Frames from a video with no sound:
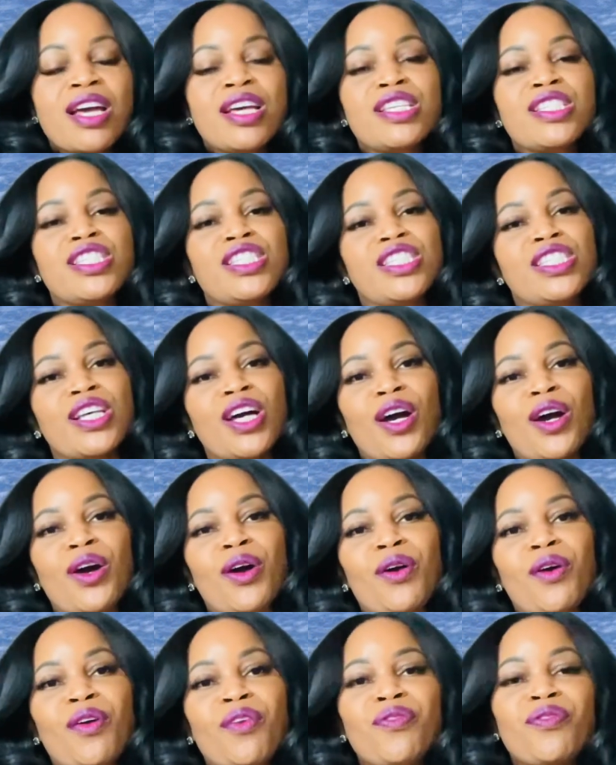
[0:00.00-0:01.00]

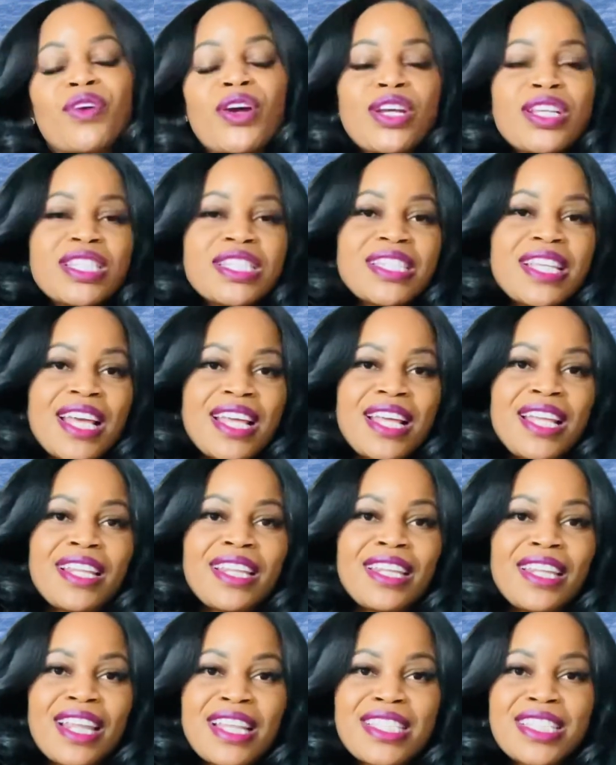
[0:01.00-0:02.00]
So first, let,
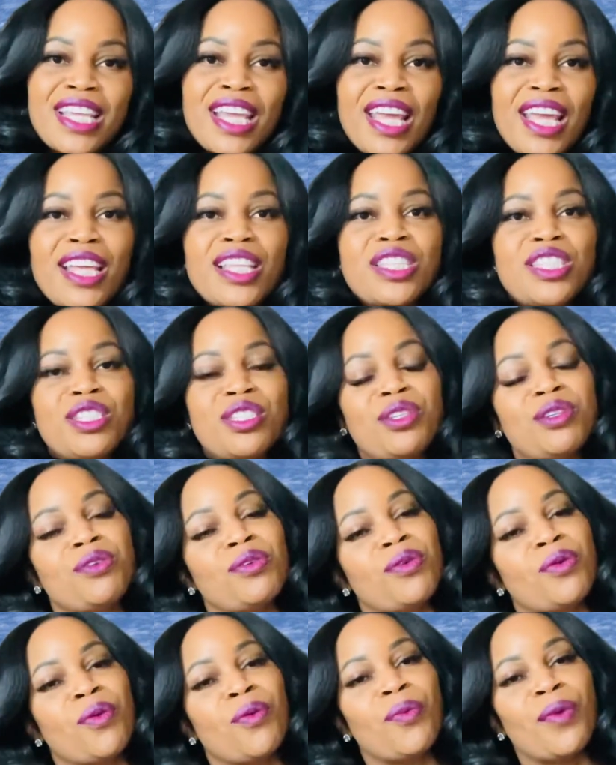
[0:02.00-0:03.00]
let's get
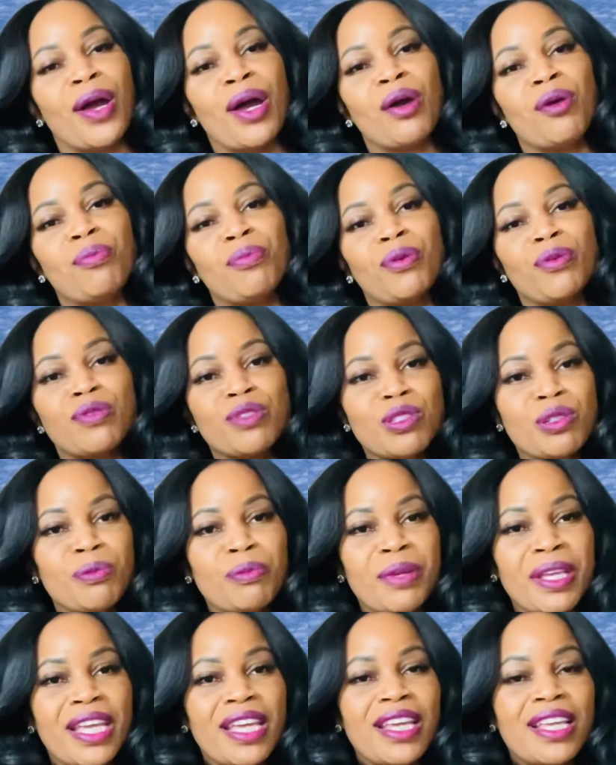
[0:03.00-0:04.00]
into what Ubuntu
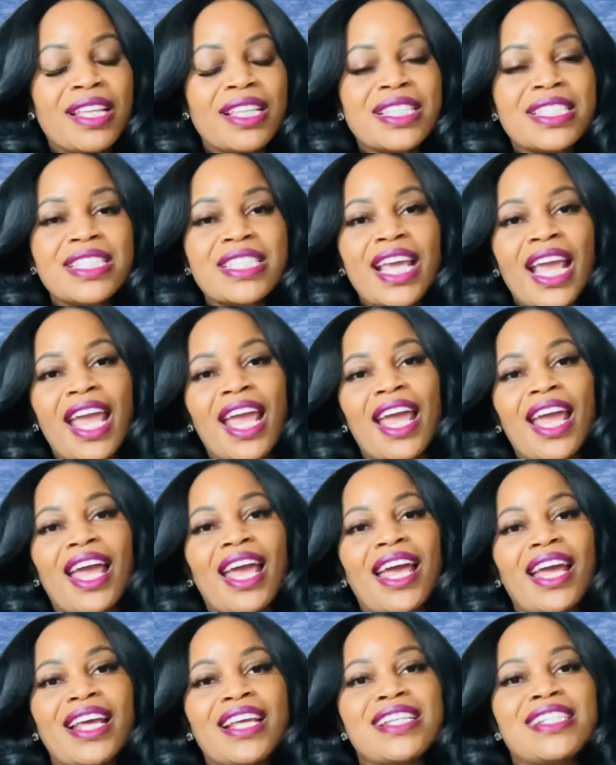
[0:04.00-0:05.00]
means.
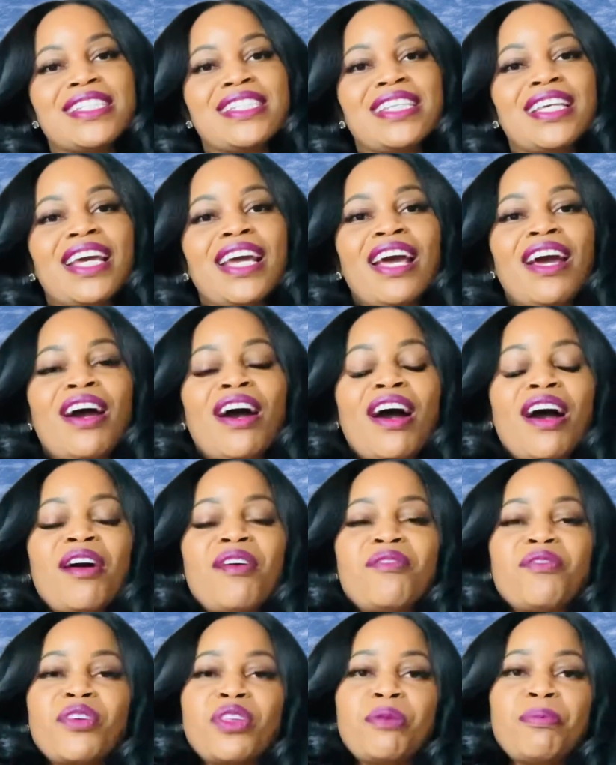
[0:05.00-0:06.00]
And
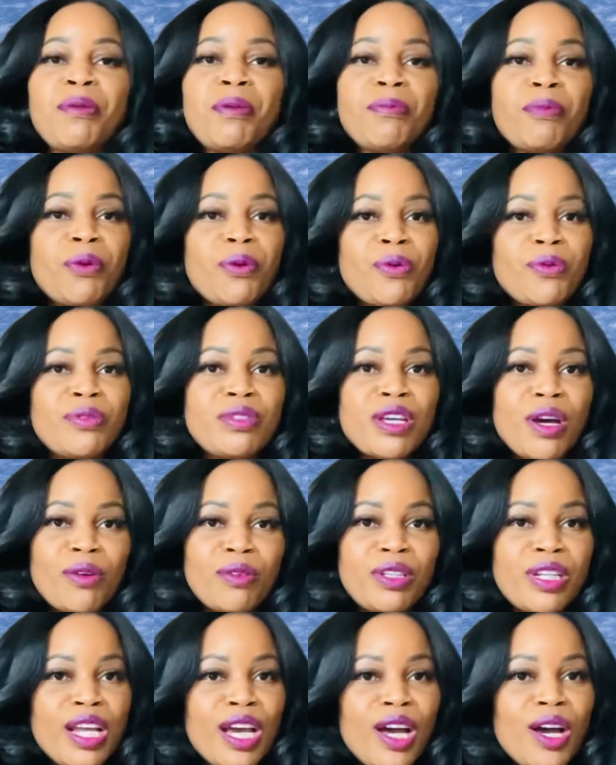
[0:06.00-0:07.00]
um, for the people who
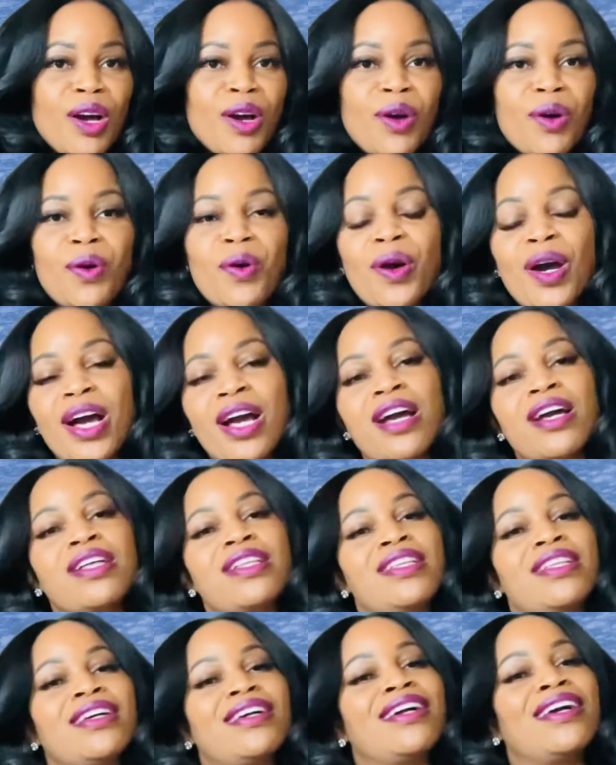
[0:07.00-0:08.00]
don't know,
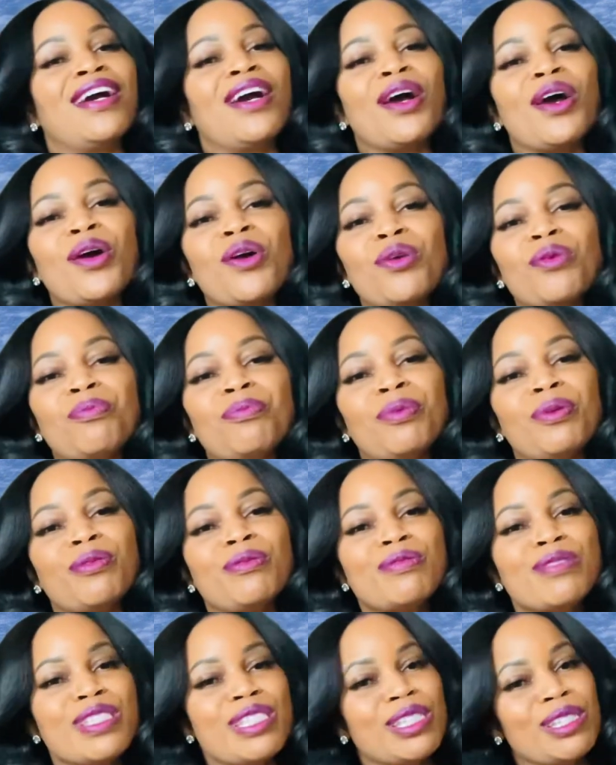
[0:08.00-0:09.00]

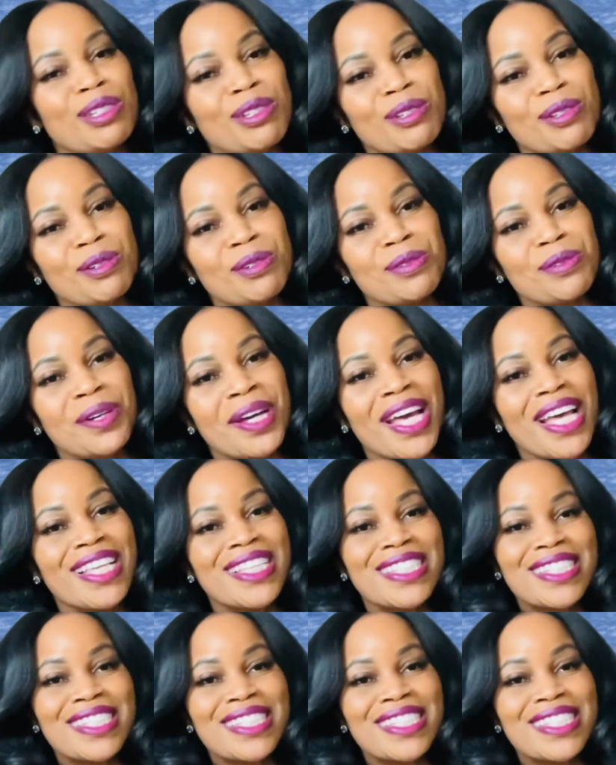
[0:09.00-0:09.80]
Ubuntu is